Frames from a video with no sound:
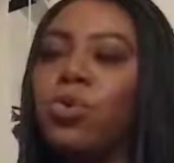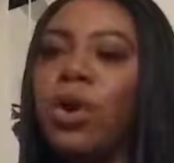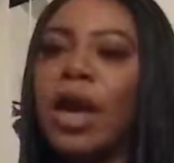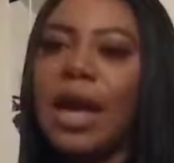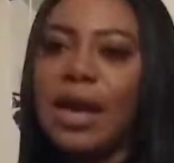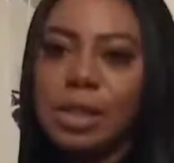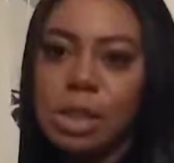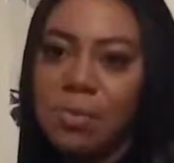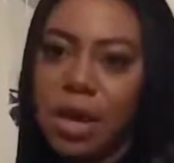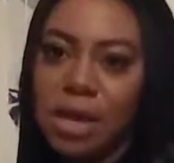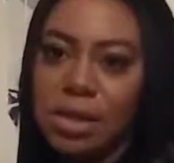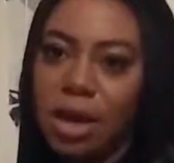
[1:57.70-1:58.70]

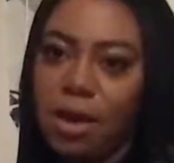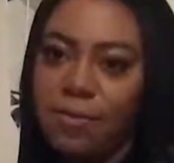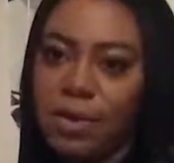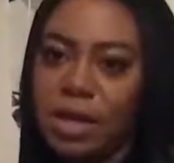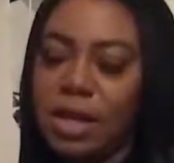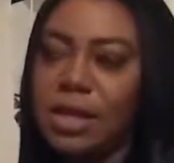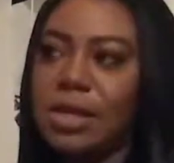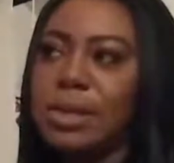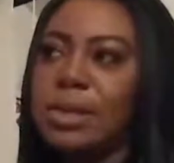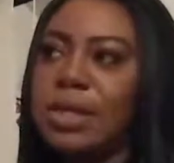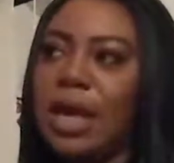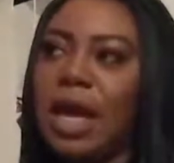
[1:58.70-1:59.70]
aspect of it is
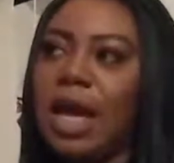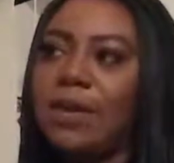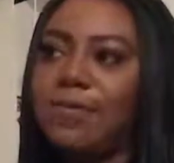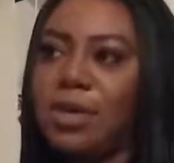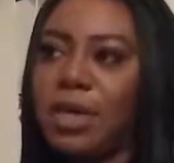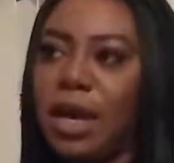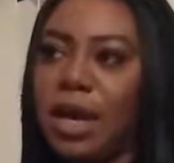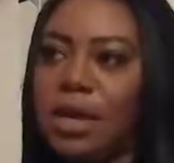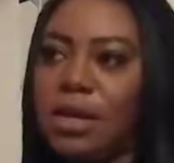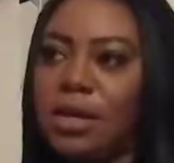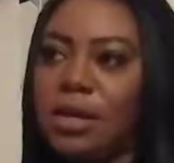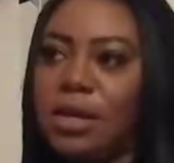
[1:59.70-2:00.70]
to
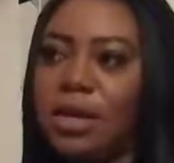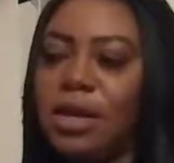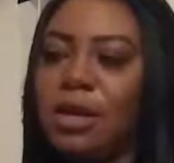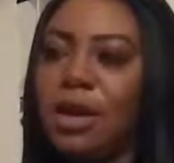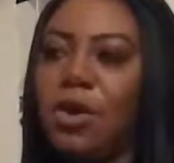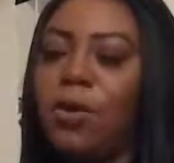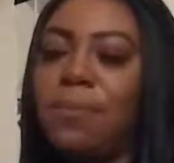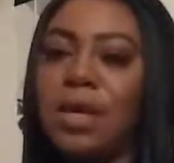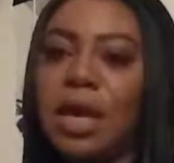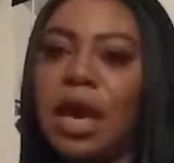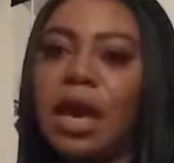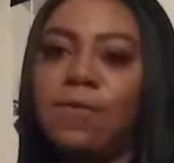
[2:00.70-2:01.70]
advocate on
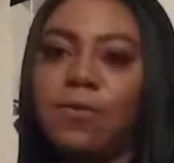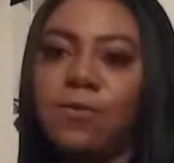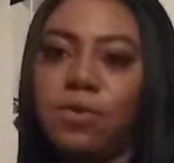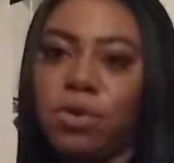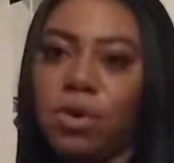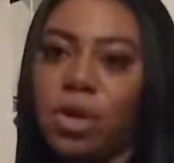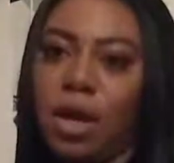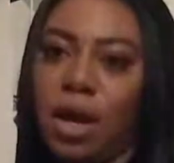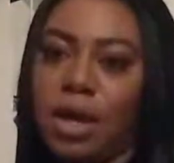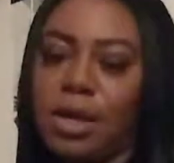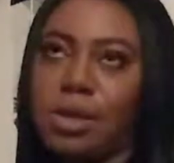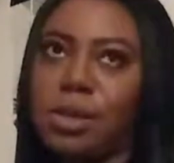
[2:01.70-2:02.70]
behalf of your
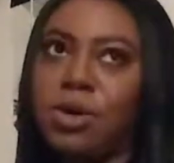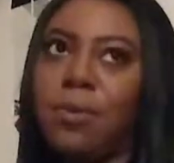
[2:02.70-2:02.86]
clients, on